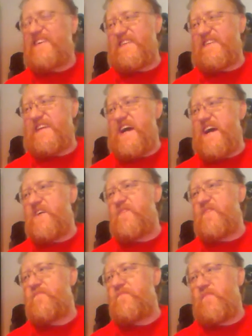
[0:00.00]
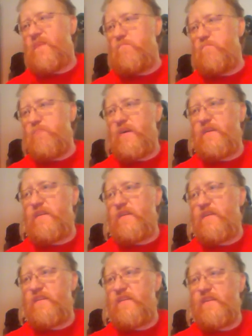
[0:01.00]
yeah, but
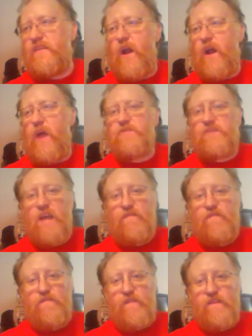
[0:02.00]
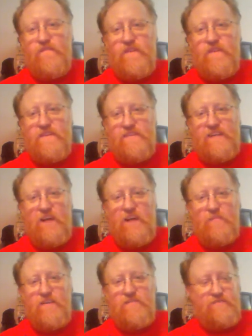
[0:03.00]
you know, I was kind of afraid to face the
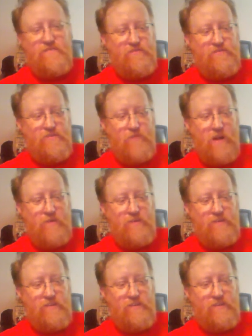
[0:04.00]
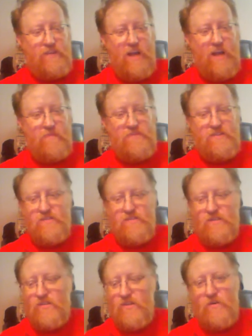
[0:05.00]
comments, so when I went to look at the comments, I was like,
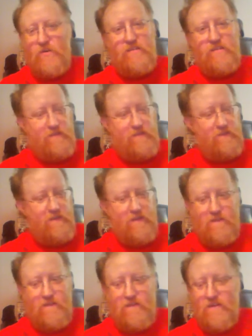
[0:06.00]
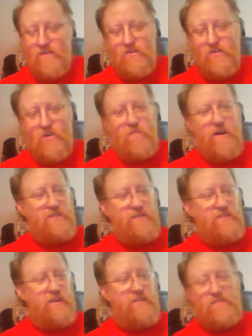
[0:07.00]
you know what, nobody's
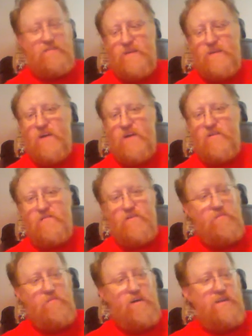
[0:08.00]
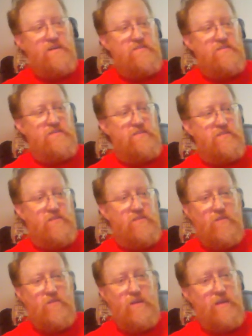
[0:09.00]
cussing me out, nobody's, you
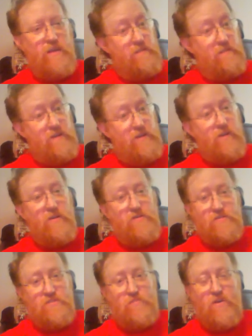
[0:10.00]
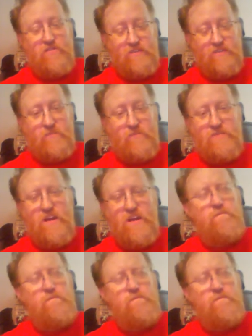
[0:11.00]
know, and I know I use some harsh language and I